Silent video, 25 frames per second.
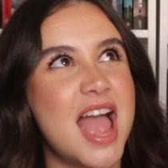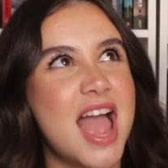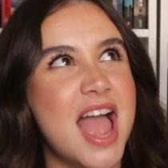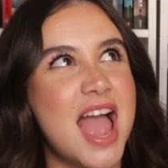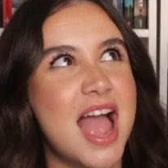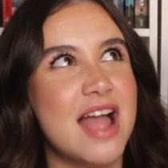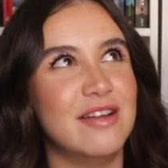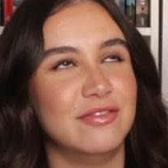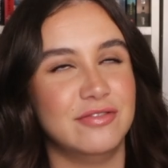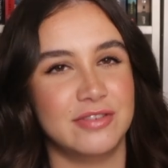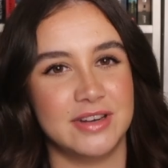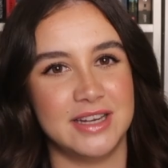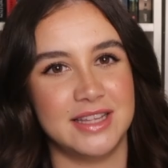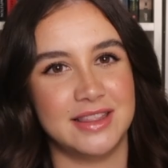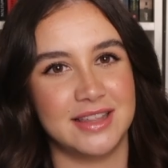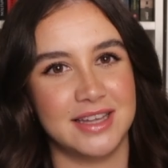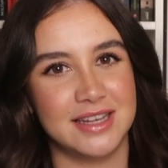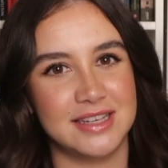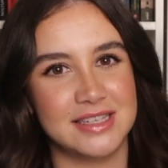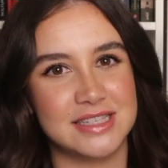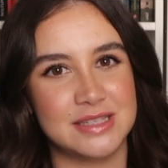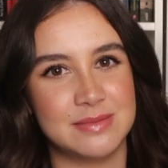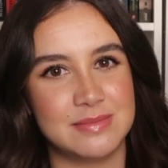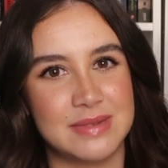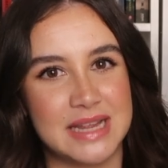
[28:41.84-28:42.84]

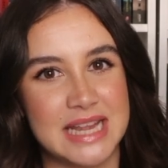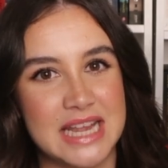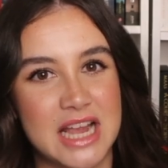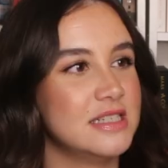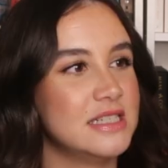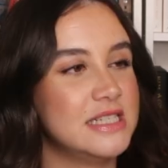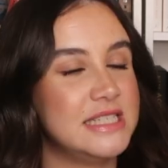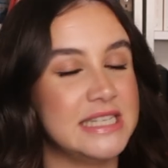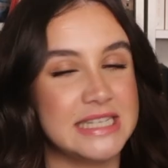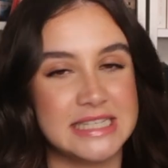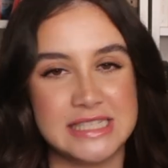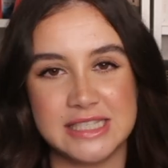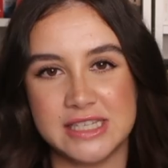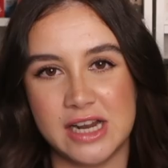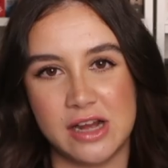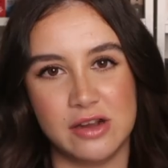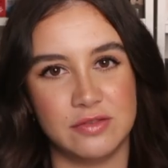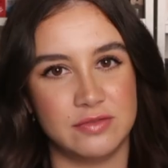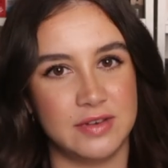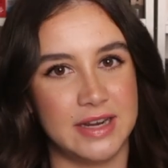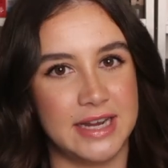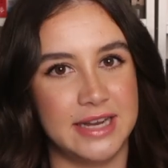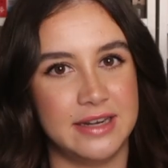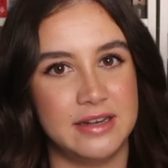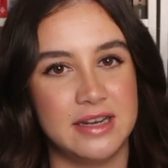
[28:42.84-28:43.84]
everything to me. 6-star
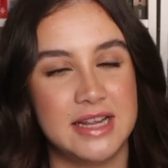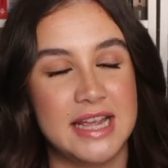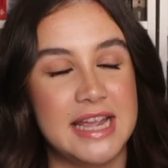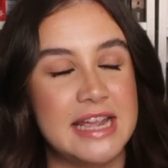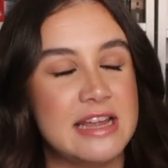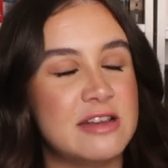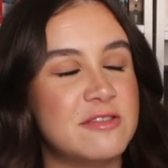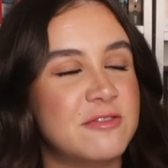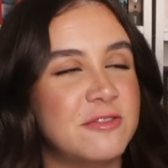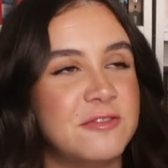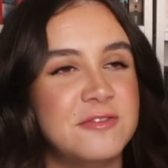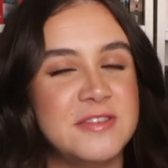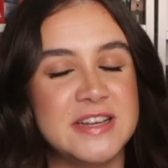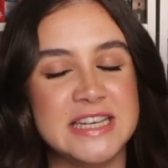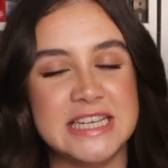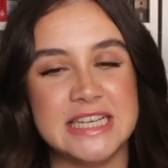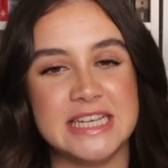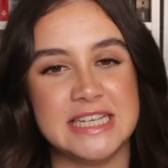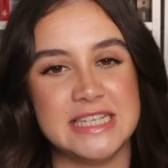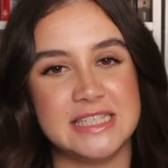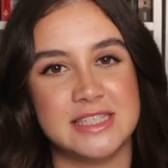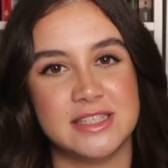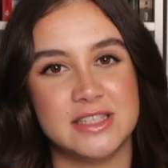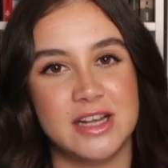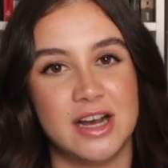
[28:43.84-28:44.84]
read,
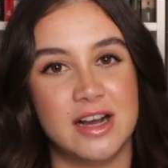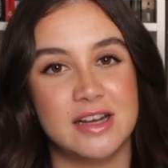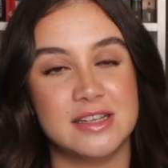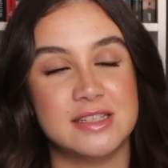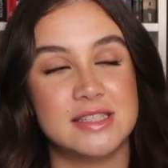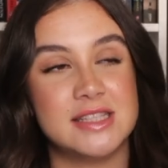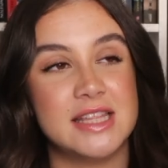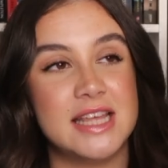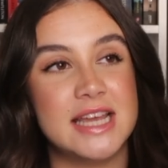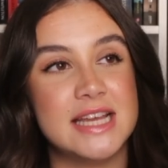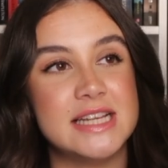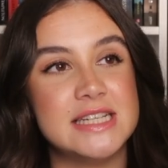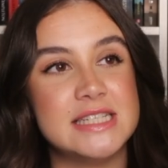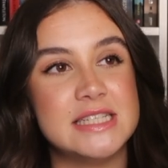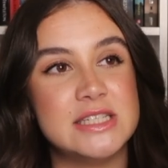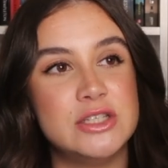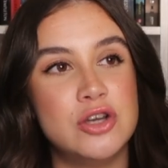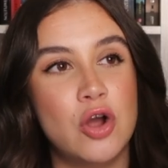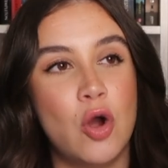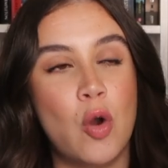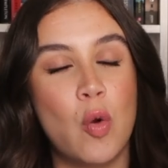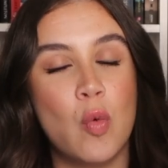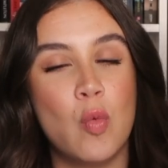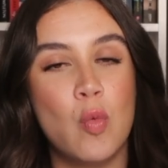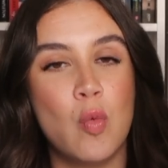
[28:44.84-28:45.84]
infinity stars. There is
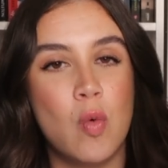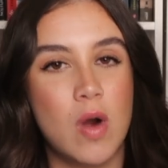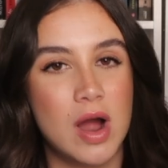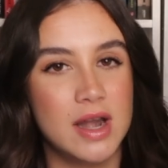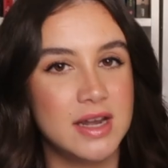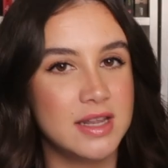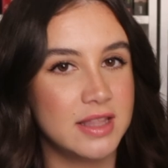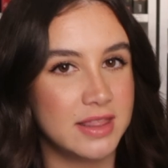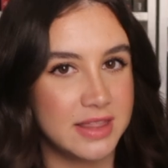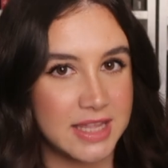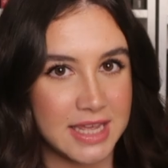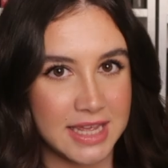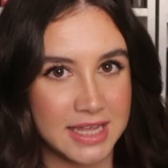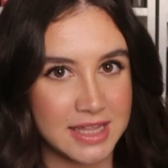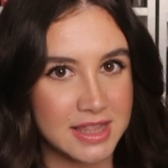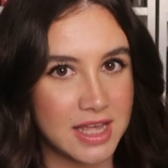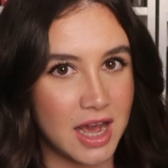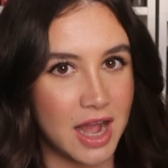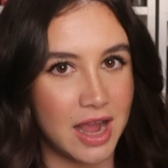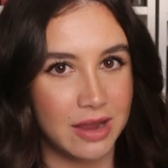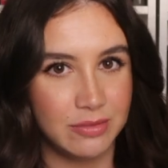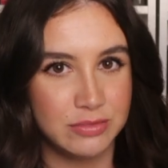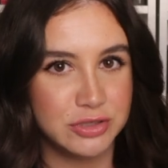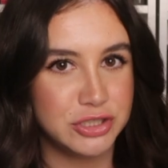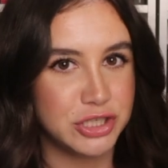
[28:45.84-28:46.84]
not one thing that
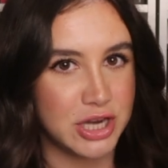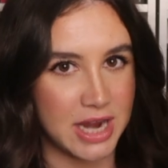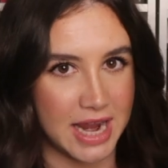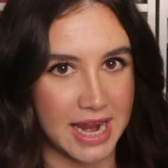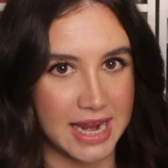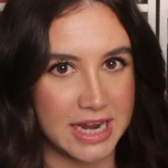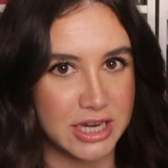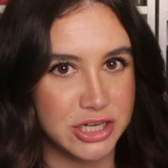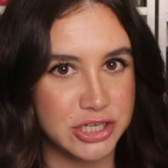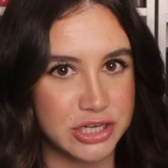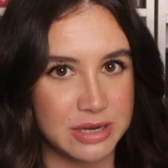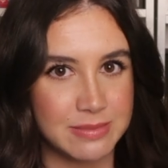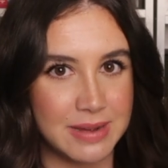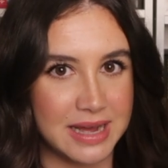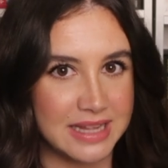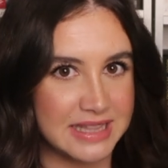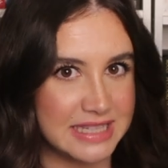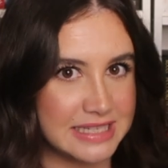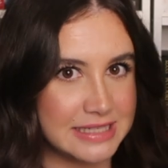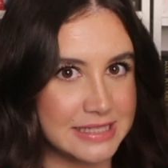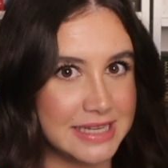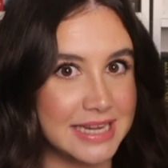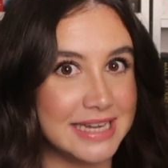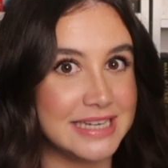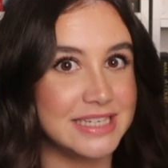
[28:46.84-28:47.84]
I would change about
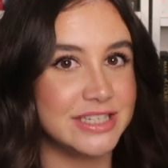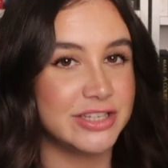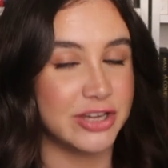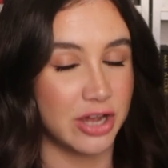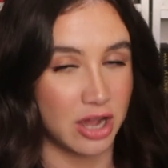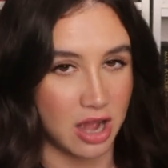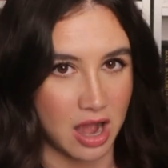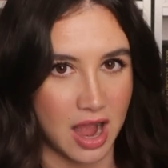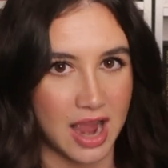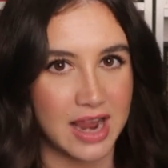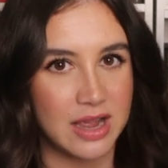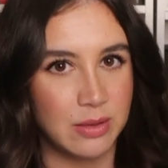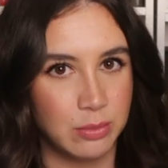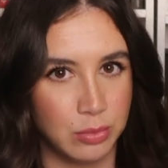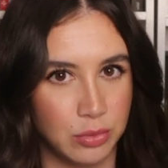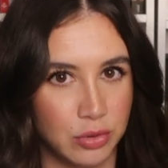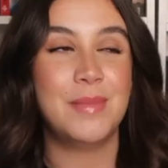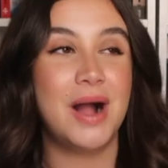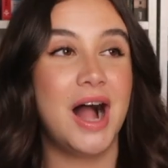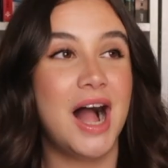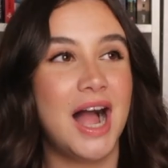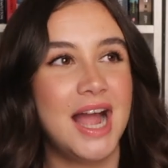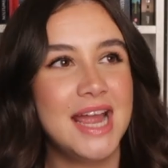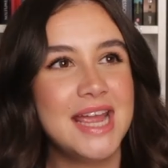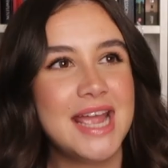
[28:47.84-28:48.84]
this entire book.
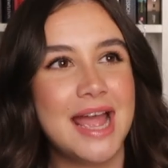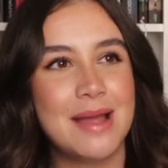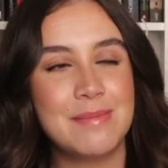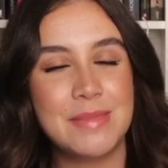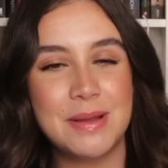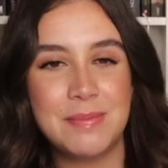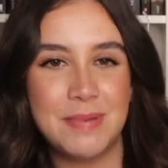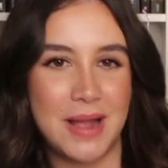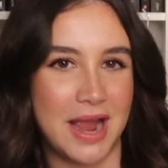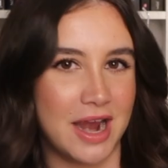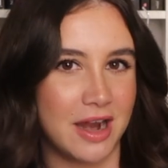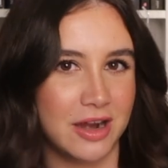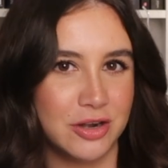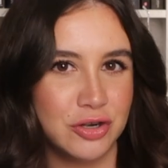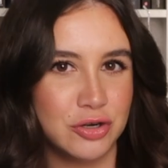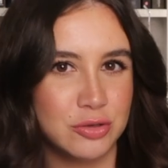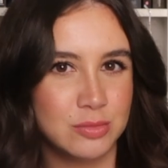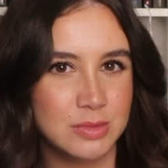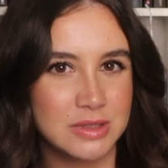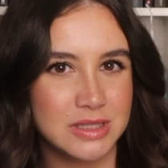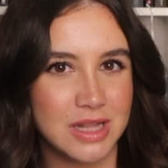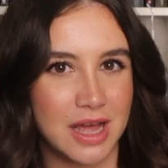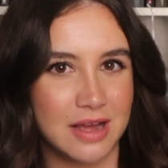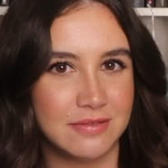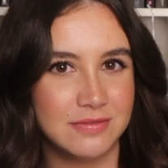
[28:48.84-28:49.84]
I am a
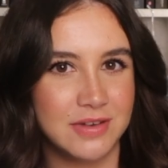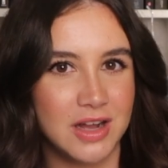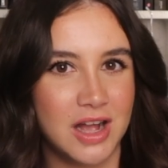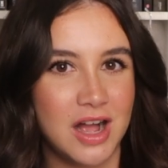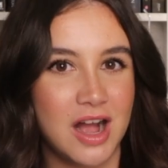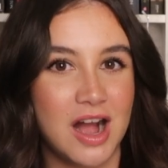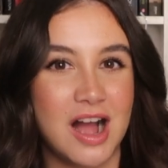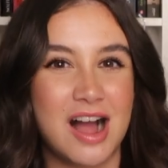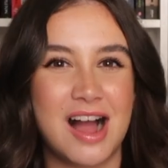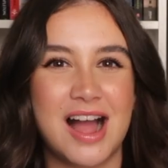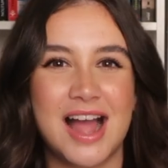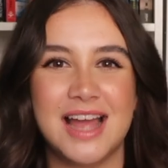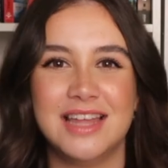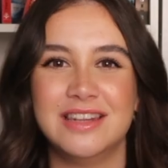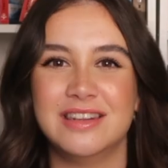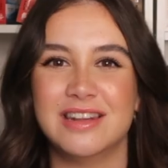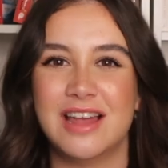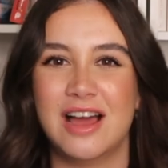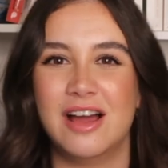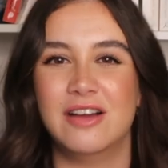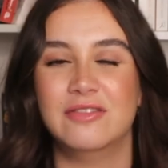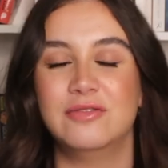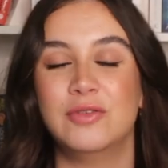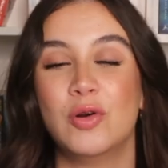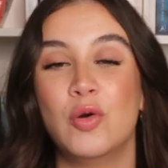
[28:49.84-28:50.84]
paranormal lover. I
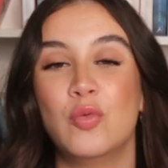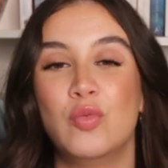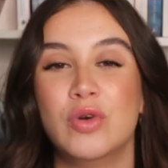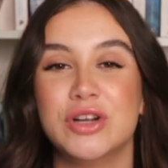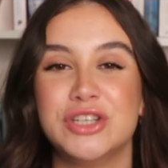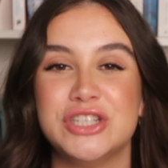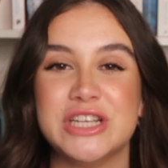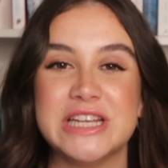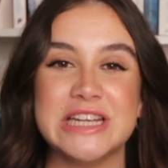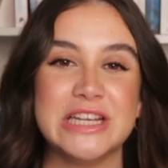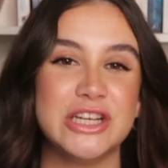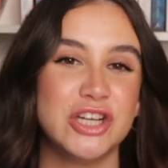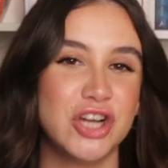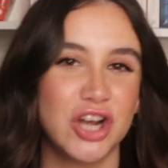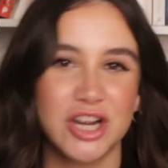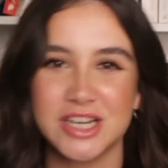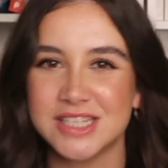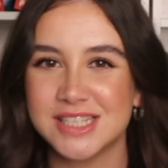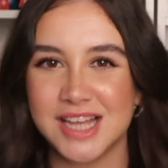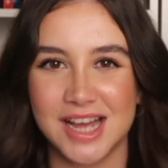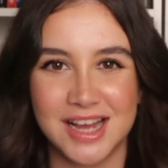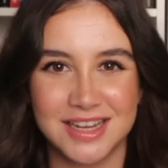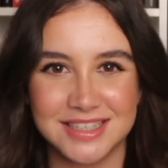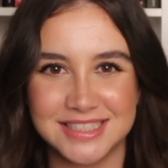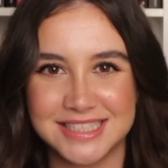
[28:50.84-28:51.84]
love watching ghost
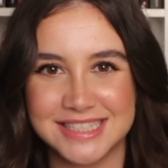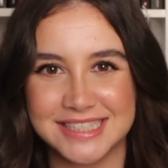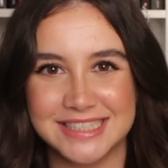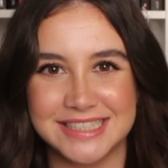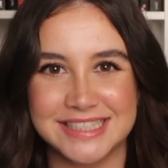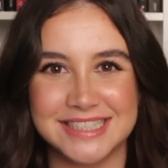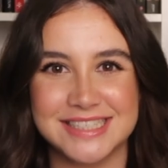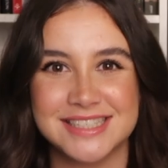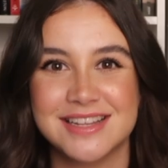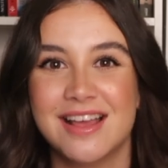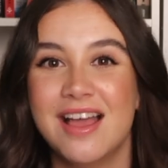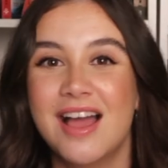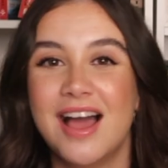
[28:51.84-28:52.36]
hunters.